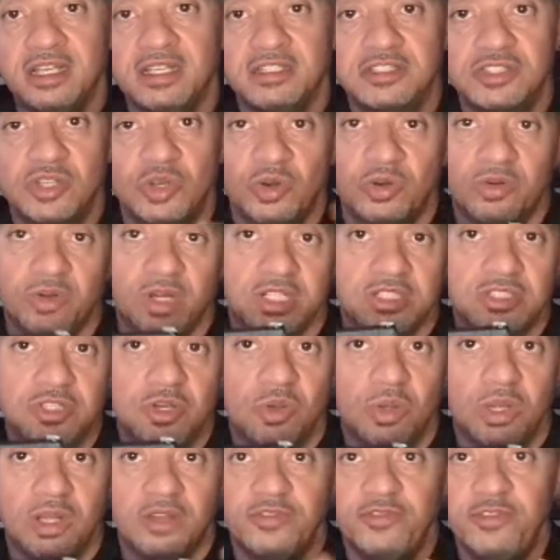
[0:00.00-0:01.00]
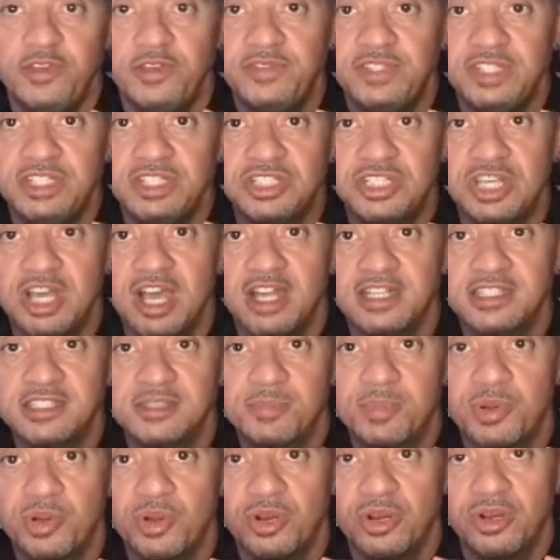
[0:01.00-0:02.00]
So a total of 50 shots
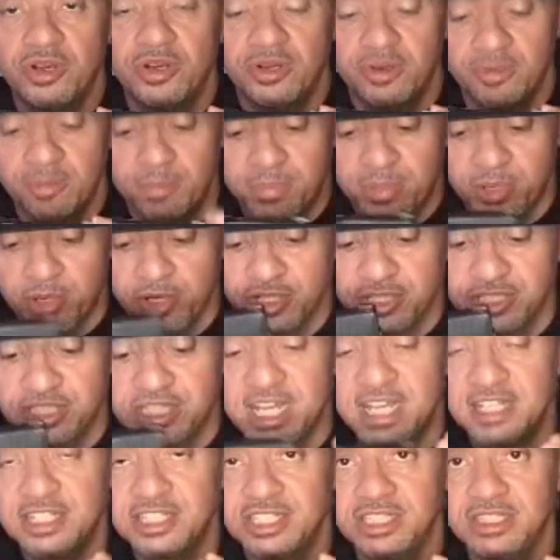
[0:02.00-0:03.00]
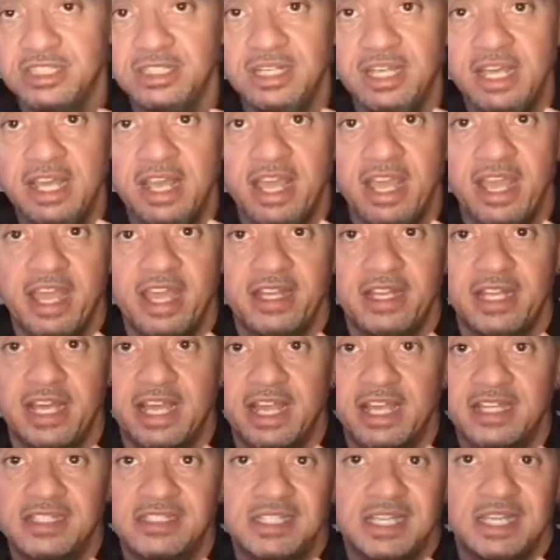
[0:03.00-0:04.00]
per session. And
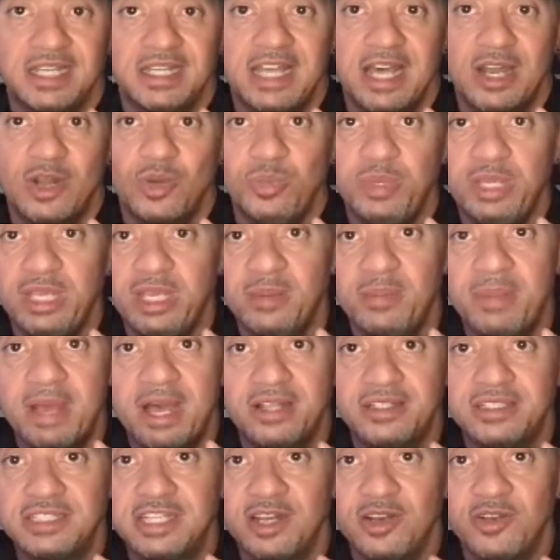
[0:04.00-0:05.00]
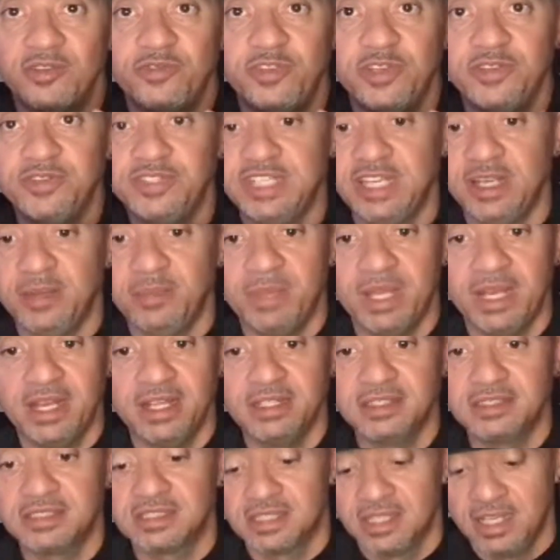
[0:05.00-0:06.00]
like I said, that'll be about 10 or 15
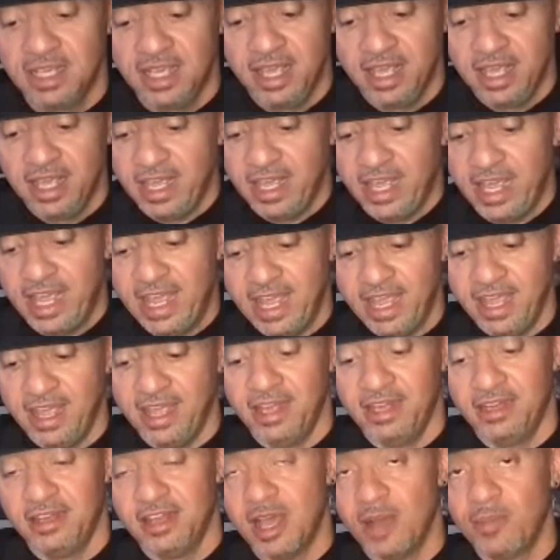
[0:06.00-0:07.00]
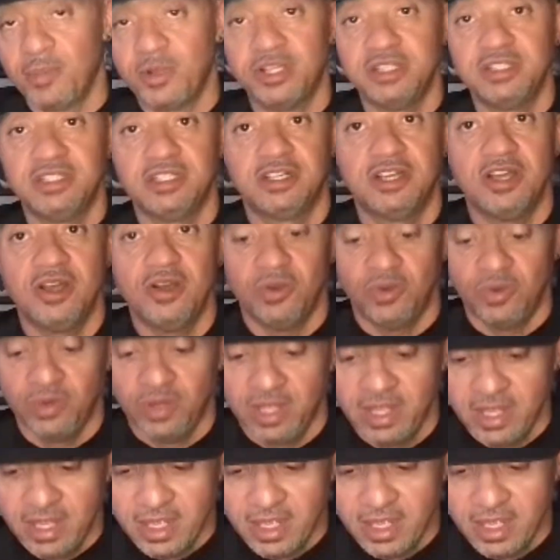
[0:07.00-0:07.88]
minutes, and I'm good to go.